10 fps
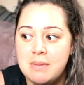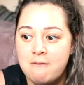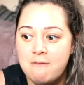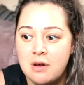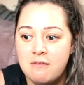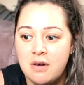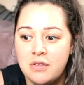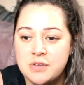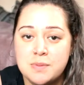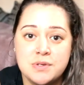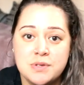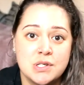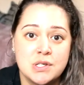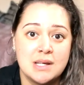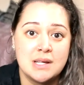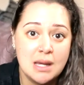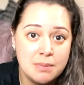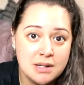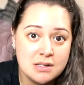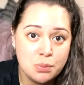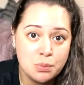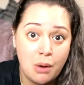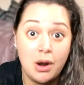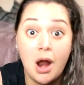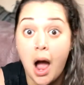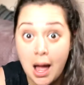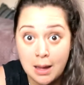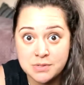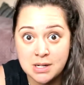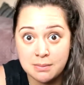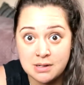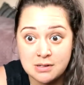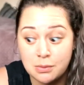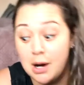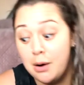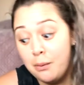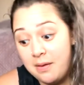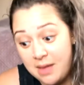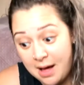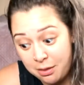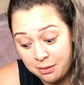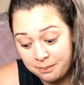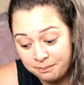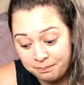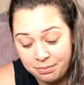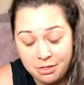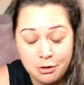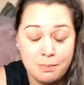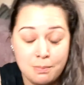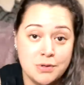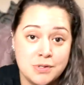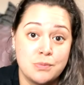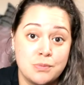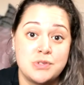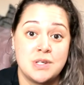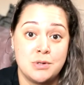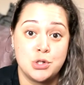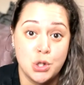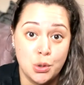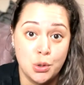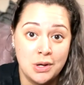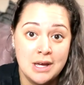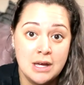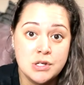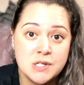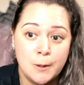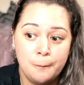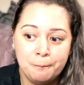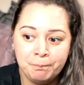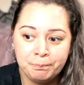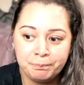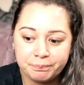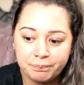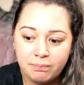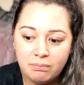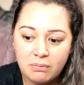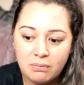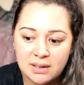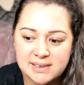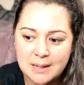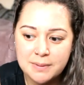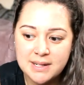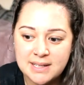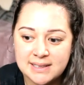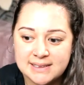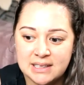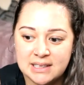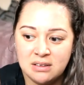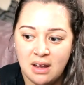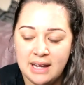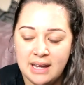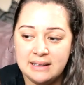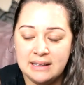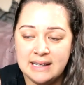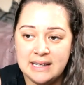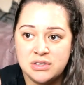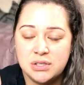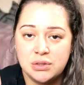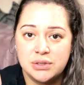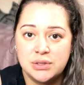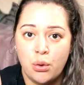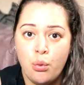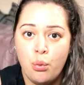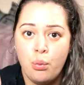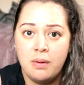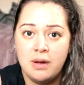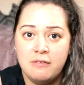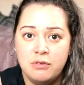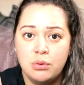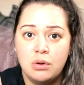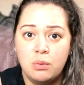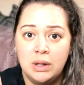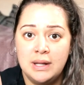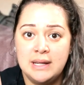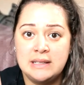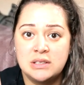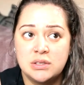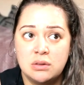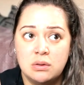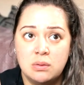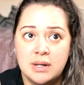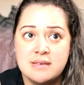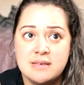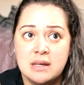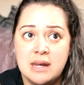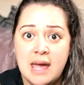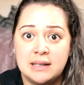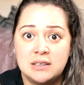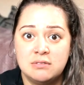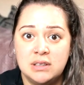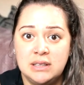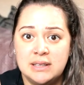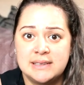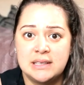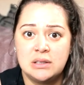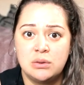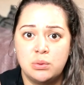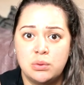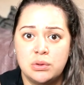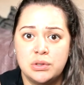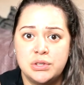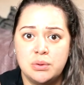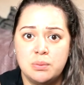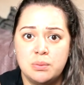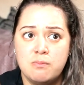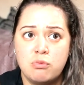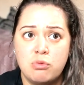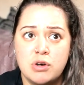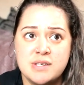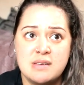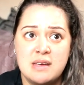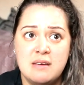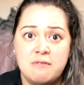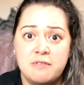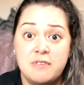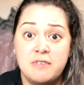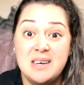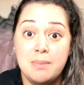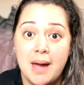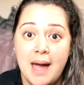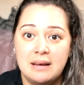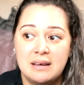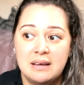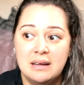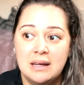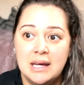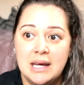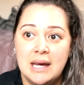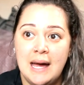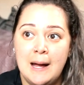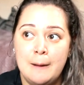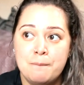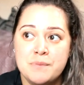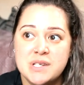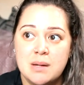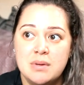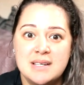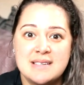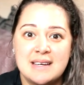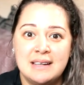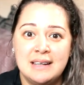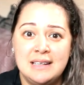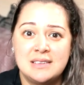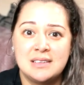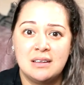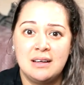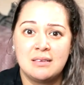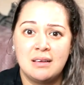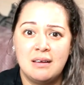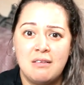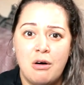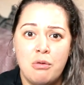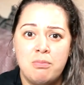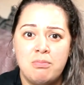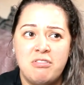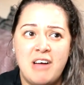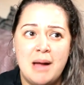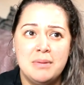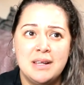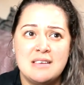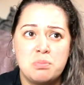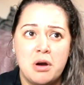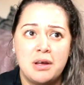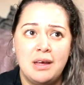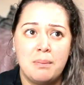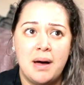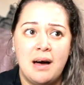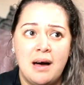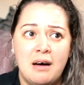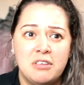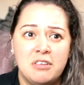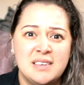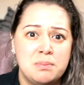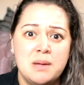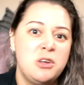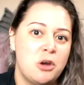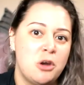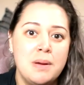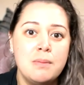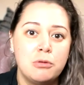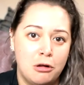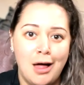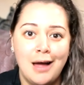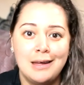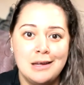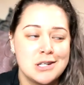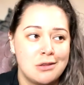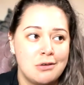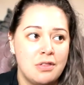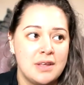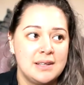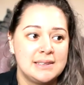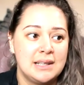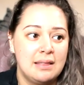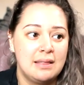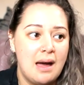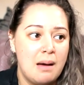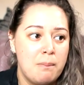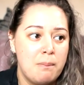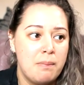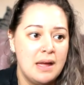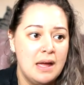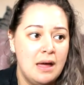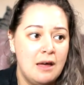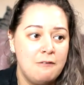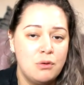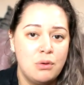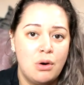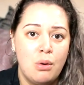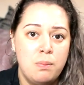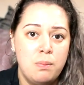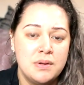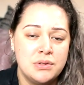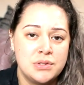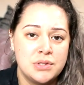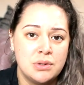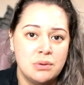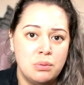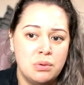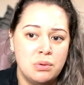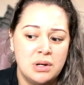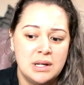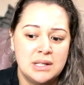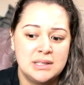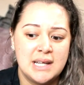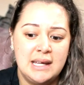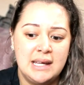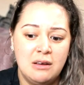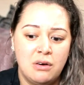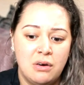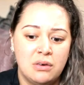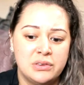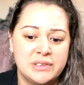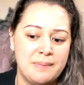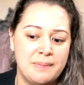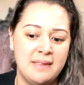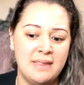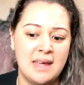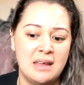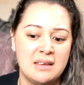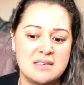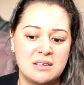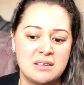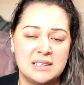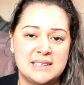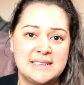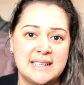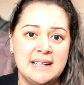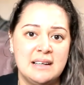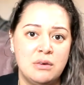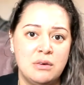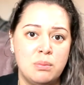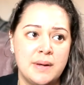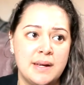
forever. This person is quite stubborn as well, and I am stubborn as well, and the other third person was stubborn too. So stubbornness can lead to, if you're not willing to actively listen, or to receive feedback, stubbornness can lead to whole families breaking apart, friends, people not liking each other and things like that. But if you're not open to taking on something that's gonna sting a little bit,